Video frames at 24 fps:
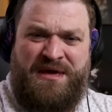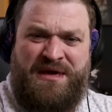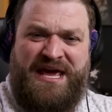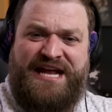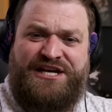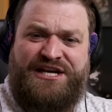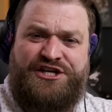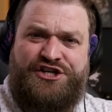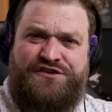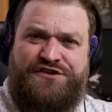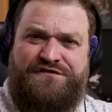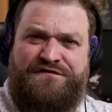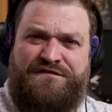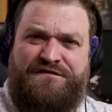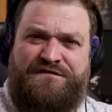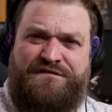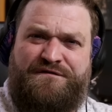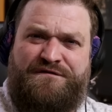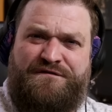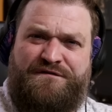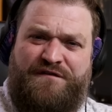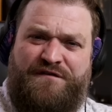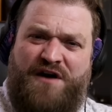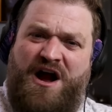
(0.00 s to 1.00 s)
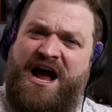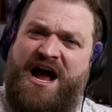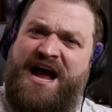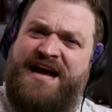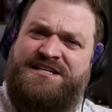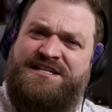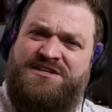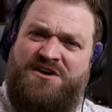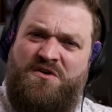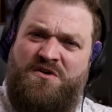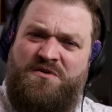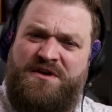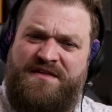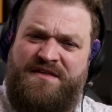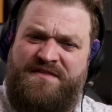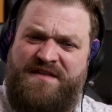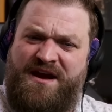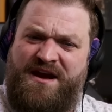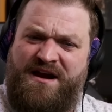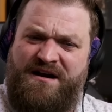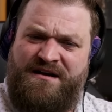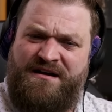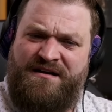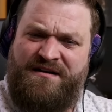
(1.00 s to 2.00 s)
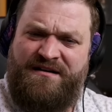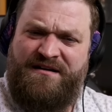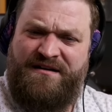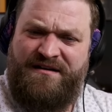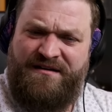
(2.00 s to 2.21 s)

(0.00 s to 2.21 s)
pitch fry tone in there.